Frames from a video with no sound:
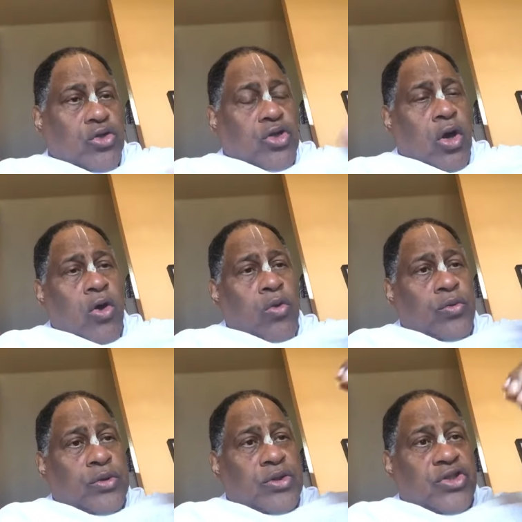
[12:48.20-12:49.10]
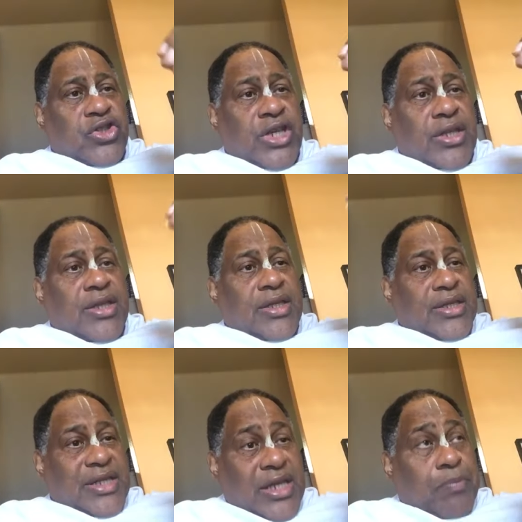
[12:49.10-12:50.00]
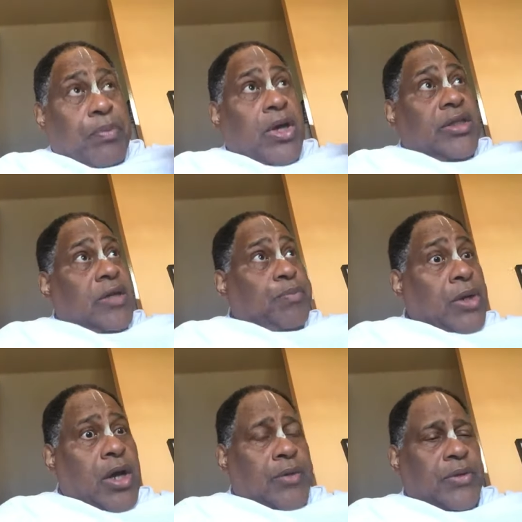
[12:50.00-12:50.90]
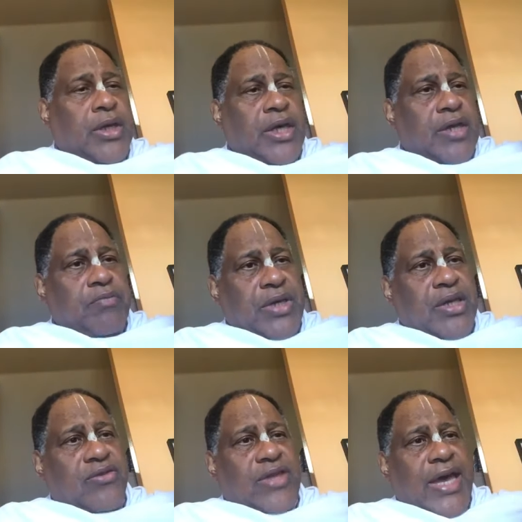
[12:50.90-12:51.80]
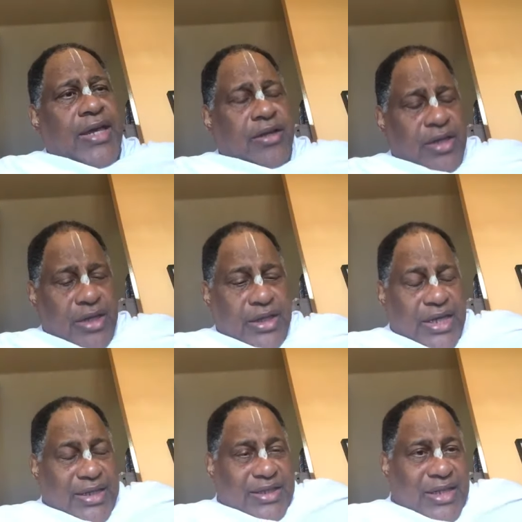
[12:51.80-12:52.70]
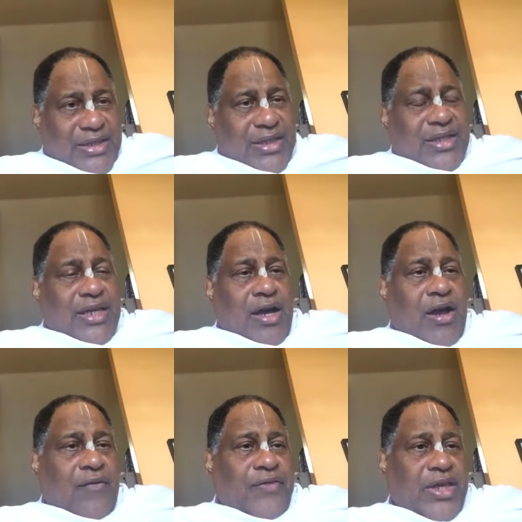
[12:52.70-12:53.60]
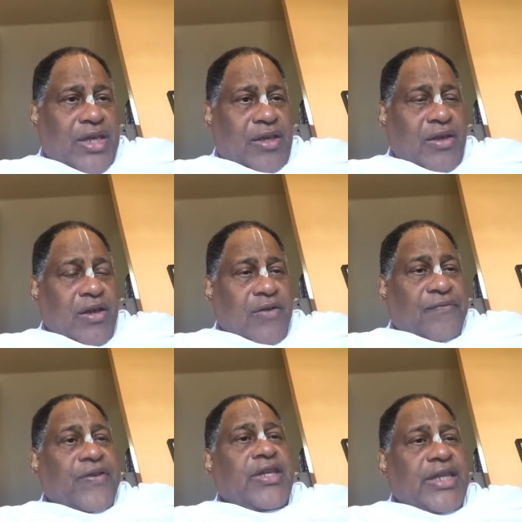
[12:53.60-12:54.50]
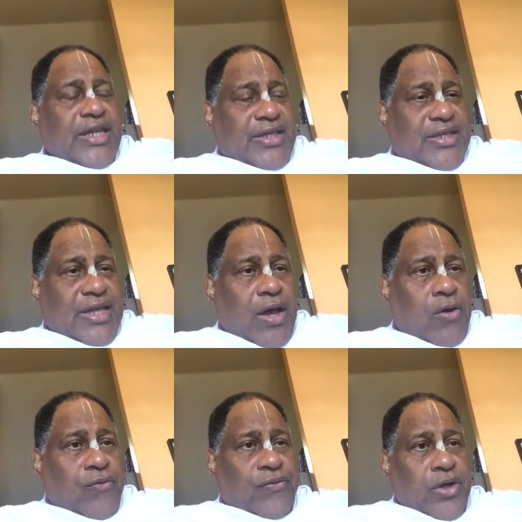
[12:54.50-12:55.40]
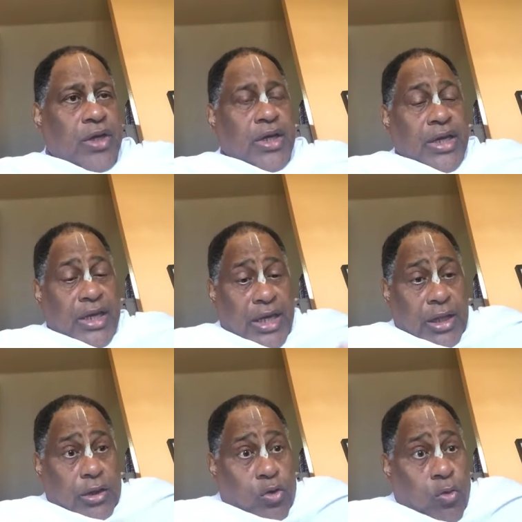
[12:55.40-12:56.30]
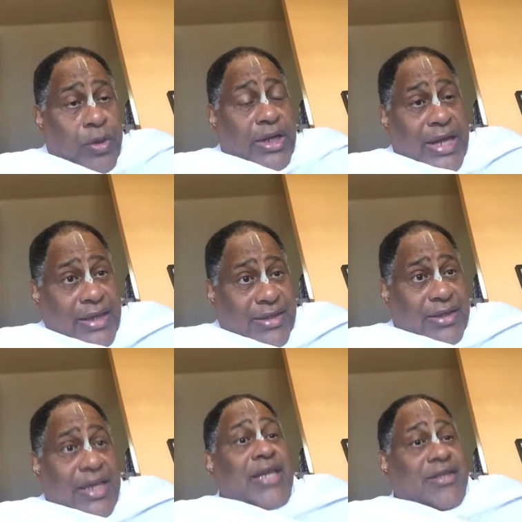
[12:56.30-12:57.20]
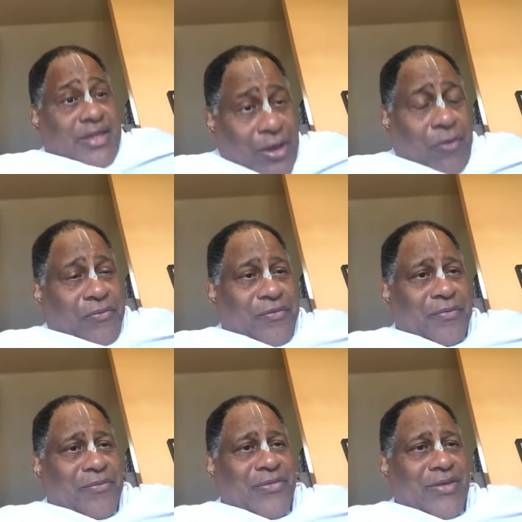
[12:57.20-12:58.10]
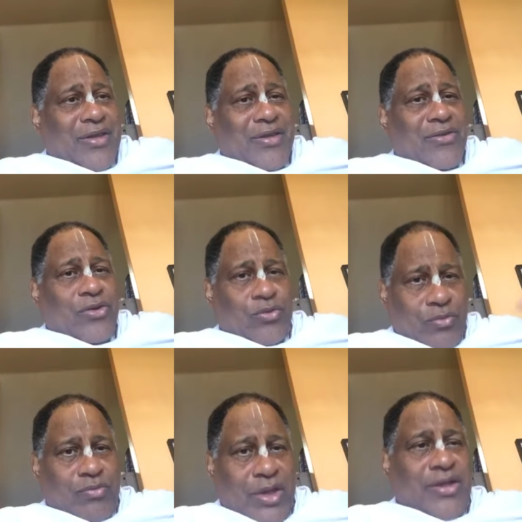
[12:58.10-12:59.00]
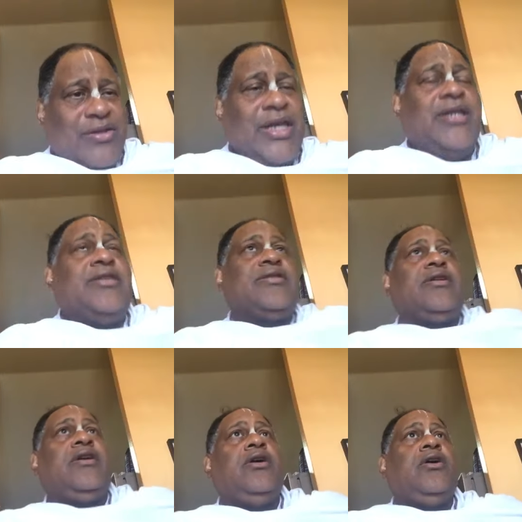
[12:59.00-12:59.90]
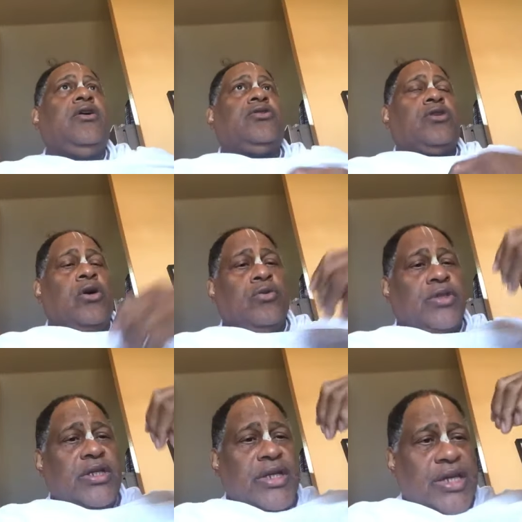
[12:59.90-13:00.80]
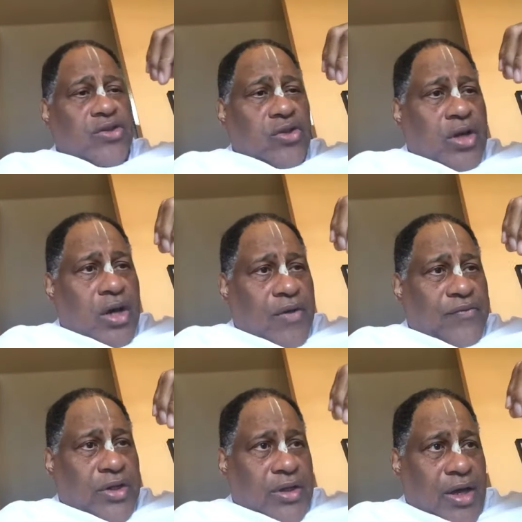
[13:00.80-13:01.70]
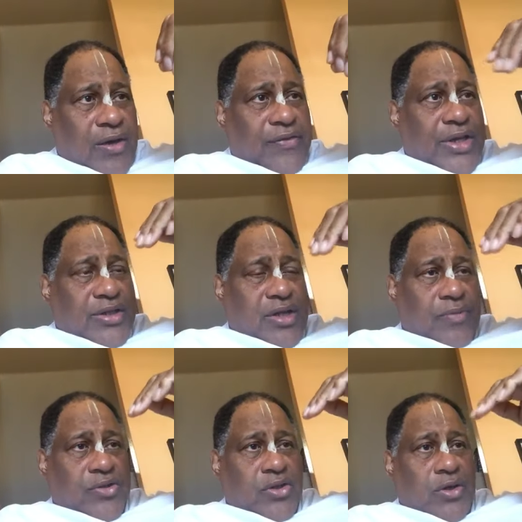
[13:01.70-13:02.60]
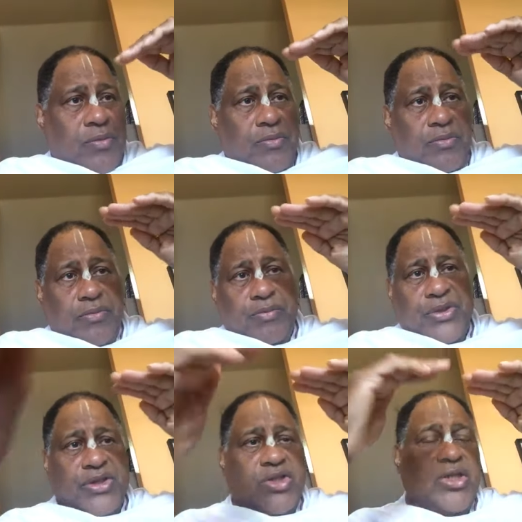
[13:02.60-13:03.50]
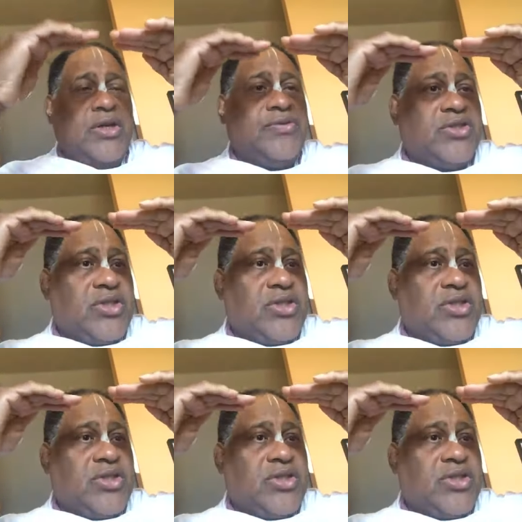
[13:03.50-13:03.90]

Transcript: So chit deepa deepana it means that the intensity of the feeling itself illuminates itself. So understand this. So the nature of the love that has come to the position of